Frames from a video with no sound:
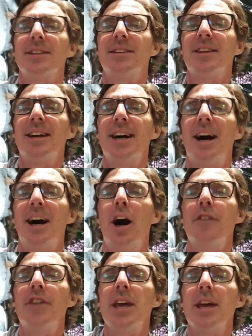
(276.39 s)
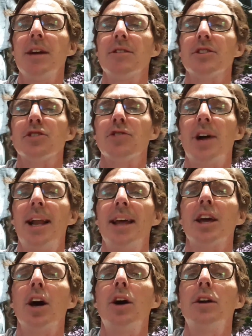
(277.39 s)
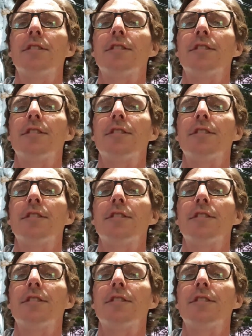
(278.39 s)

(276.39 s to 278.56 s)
dinner over here in Australia, go to